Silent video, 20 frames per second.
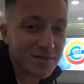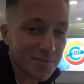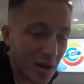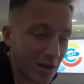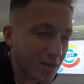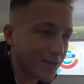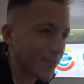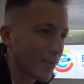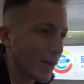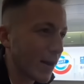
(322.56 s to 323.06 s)

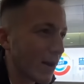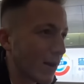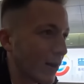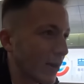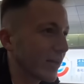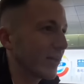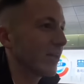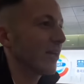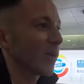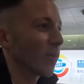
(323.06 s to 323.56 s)
miles per
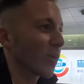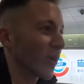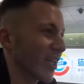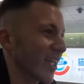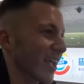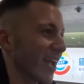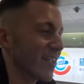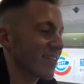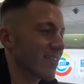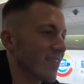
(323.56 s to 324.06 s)
hour. We're going
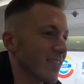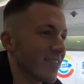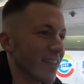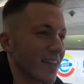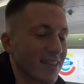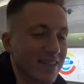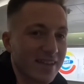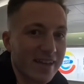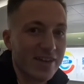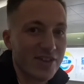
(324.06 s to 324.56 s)
to get to the
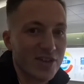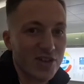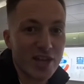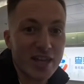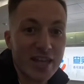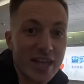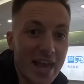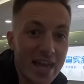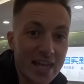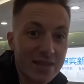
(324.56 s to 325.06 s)
destination
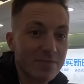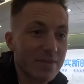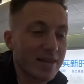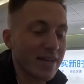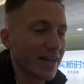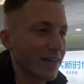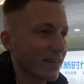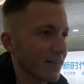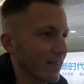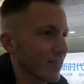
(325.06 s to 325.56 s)
in 8
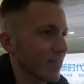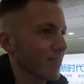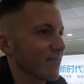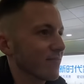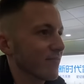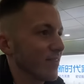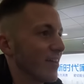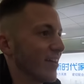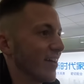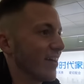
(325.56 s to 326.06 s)
minutes. All
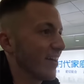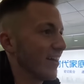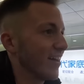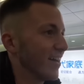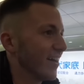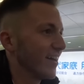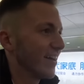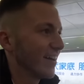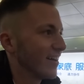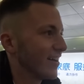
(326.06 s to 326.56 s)

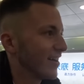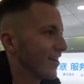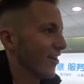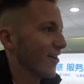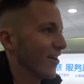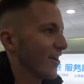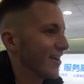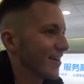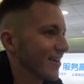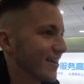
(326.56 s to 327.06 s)

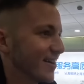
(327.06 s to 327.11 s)
right.